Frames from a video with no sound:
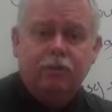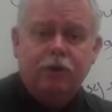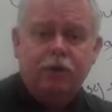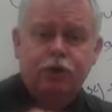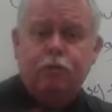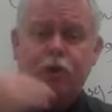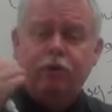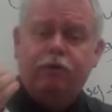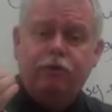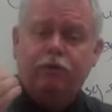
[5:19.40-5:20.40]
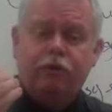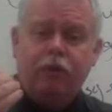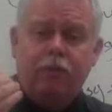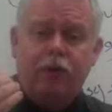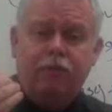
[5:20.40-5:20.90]
because your prices are
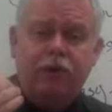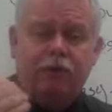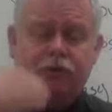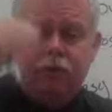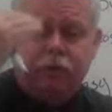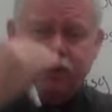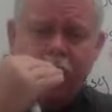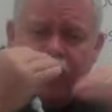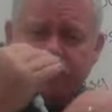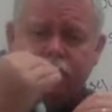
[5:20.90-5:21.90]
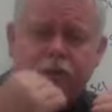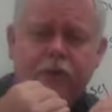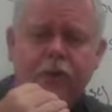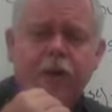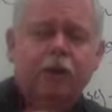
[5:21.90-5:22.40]
still above his. So this
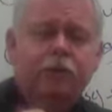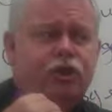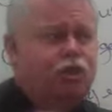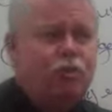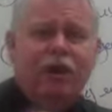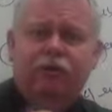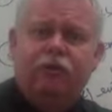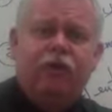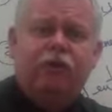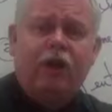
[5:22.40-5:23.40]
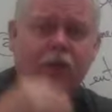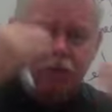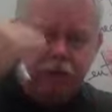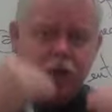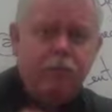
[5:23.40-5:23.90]
constant stress for the
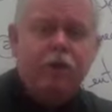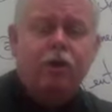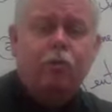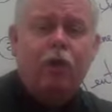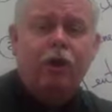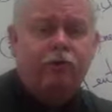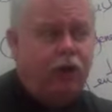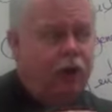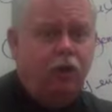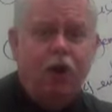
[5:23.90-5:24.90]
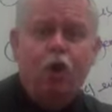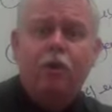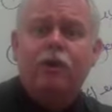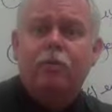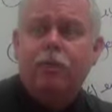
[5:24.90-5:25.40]
seller of keeping your price at a
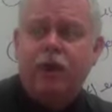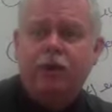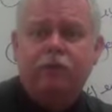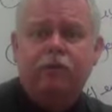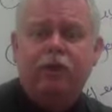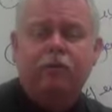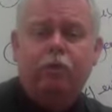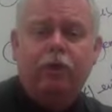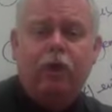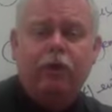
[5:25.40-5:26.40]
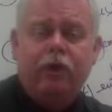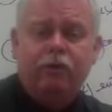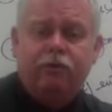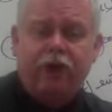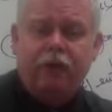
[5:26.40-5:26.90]
low and competitive level with all the
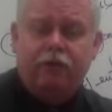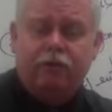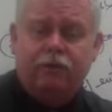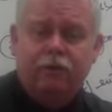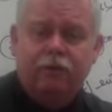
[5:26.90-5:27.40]
other sellers.